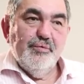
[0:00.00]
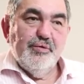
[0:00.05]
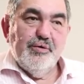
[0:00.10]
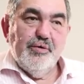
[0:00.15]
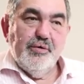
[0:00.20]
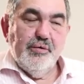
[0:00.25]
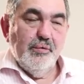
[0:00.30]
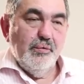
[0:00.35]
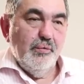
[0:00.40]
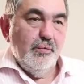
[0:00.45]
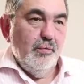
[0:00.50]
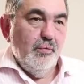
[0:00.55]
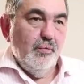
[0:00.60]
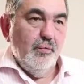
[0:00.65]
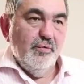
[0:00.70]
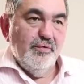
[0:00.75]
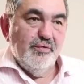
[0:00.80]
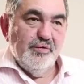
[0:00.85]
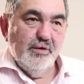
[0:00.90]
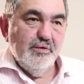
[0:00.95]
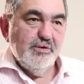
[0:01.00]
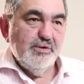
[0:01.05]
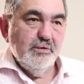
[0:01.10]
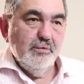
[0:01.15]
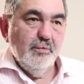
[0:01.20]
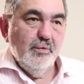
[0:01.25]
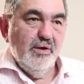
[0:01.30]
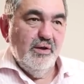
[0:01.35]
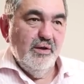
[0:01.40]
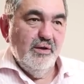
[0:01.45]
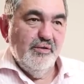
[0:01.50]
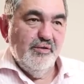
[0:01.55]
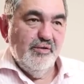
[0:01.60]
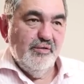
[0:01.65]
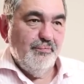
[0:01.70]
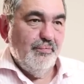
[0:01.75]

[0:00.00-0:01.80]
to social workers,